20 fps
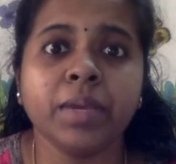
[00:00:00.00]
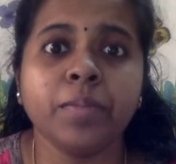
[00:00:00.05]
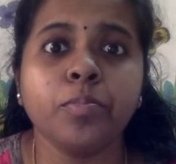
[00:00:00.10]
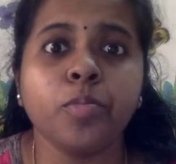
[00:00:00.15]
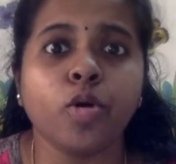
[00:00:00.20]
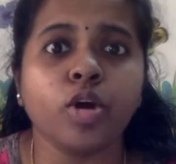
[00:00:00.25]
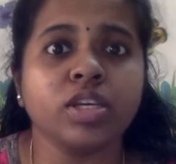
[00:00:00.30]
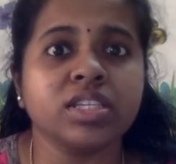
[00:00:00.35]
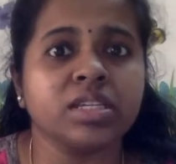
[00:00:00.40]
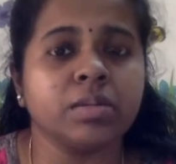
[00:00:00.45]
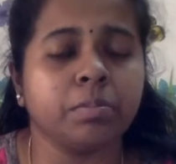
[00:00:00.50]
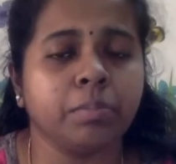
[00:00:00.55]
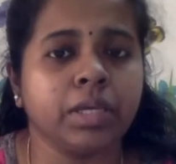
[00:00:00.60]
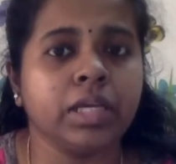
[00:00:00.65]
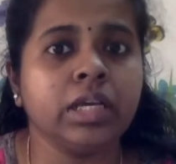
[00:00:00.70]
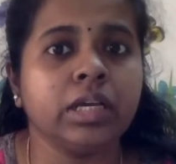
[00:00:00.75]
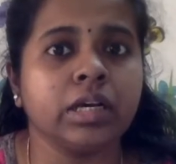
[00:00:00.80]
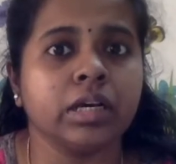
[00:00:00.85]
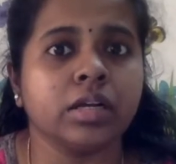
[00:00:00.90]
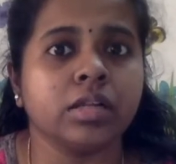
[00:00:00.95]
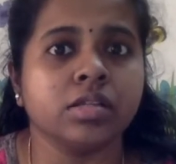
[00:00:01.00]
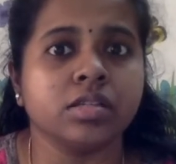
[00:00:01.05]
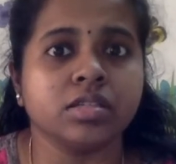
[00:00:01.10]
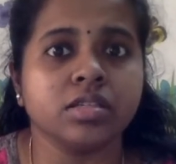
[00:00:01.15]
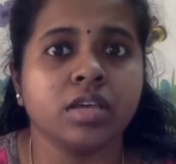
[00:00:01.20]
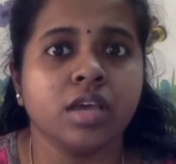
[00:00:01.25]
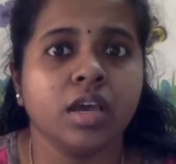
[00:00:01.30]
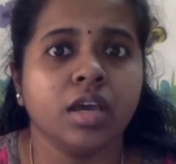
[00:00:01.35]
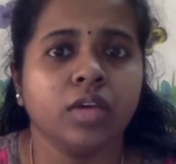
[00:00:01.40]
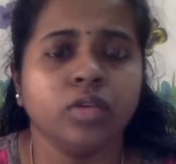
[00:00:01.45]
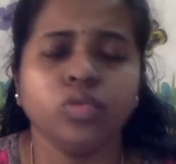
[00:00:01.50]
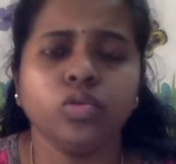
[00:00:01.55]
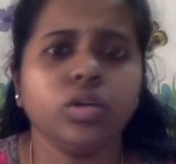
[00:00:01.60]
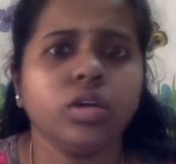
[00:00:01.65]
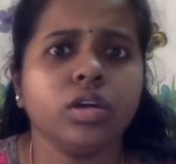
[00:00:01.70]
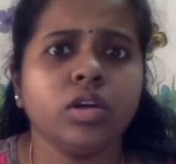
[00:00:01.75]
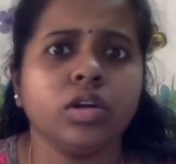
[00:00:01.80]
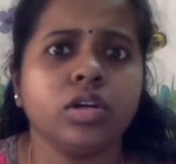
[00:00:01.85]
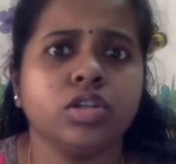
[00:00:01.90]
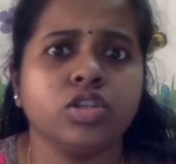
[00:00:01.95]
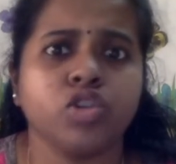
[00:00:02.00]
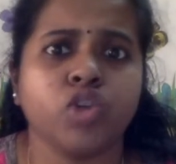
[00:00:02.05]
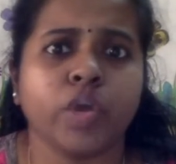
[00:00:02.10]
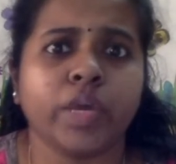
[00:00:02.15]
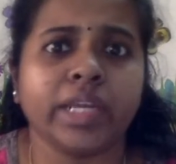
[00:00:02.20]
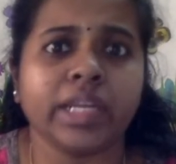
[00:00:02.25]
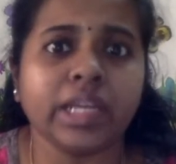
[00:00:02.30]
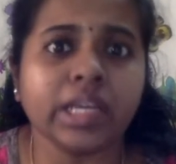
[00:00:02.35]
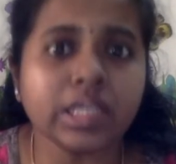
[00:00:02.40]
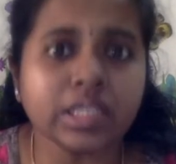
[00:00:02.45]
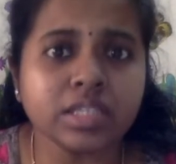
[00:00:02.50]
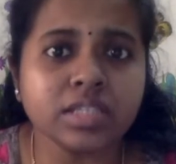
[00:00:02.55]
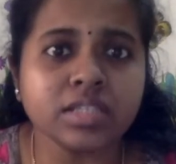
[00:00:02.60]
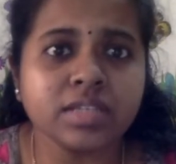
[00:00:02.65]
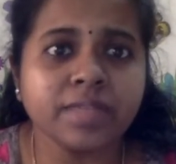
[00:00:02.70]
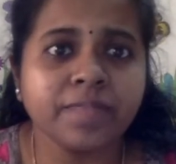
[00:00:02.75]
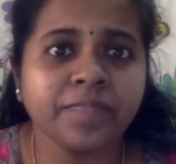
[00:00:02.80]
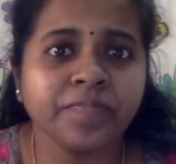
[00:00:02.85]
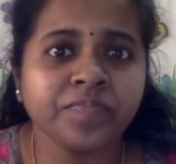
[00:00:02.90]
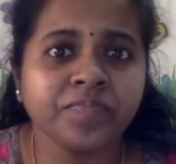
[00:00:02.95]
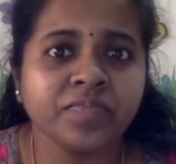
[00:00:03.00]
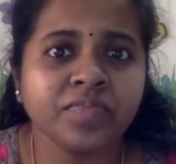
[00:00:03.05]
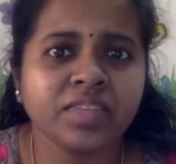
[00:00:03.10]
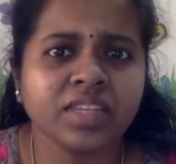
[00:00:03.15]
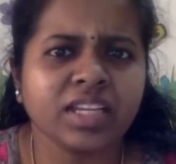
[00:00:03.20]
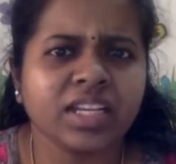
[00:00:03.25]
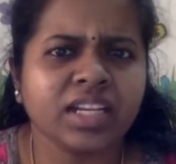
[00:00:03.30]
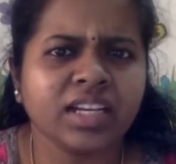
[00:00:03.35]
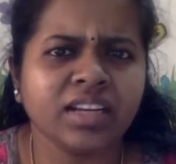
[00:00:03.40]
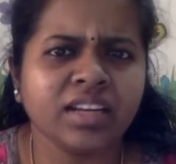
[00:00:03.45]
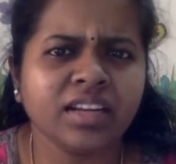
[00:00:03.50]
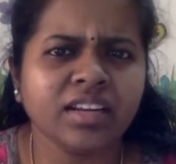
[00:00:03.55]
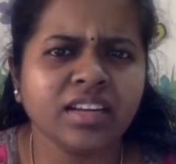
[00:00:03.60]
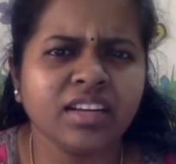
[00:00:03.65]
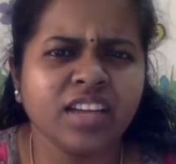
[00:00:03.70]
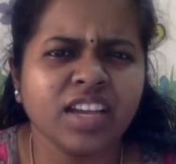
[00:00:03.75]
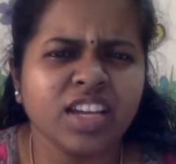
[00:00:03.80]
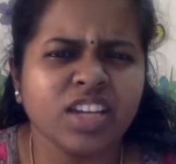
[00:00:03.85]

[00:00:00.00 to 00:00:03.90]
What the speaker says: boys and big girls. You cannot join us, correct?